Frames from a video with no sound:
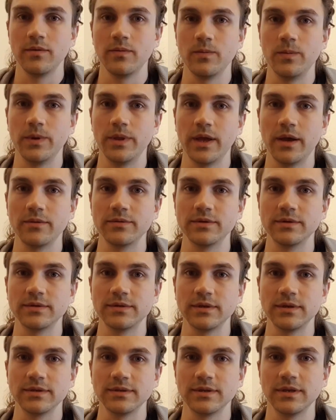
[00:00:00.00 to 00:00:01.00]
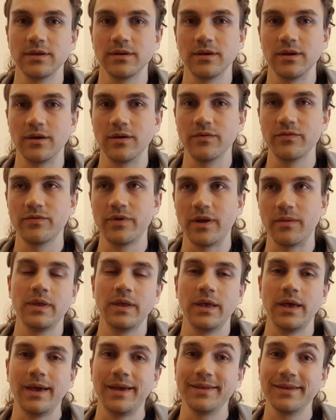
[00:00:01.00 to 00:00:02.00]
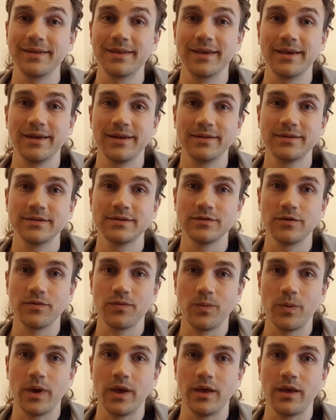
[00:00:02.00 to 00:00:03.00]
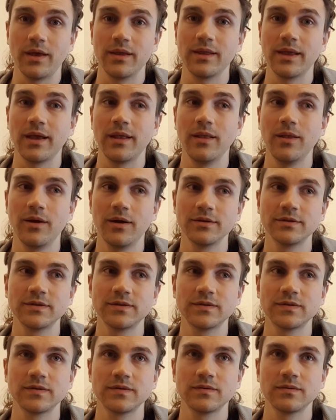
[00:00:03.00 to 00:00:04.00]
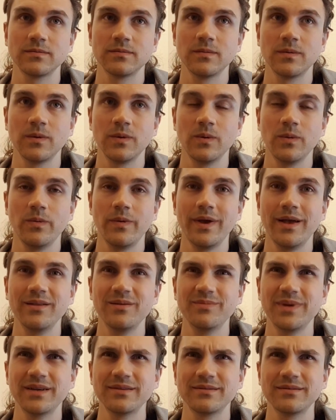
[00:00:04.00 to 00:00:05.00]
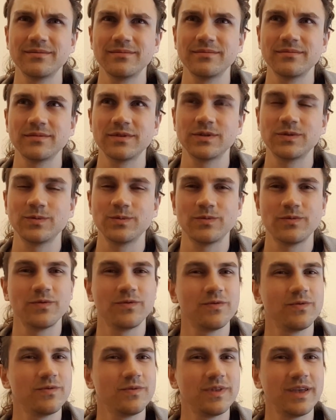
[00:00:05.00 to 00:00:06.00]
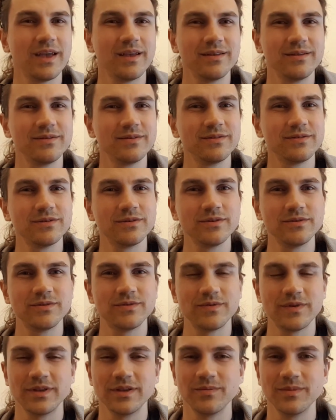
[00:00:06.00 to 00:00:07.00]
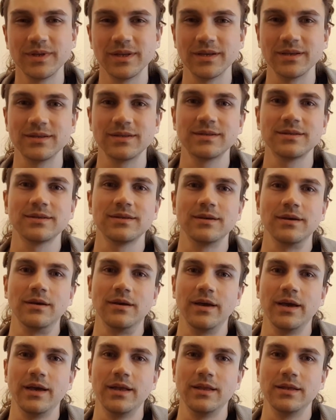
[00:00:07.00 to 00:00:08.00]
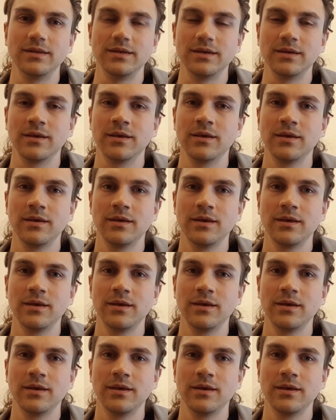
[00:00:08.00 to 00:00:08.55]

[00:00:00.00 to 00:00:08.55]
without the 16 gig of RAM. And it killed the software. And I lost, well, about 10 to 20 minutes editing.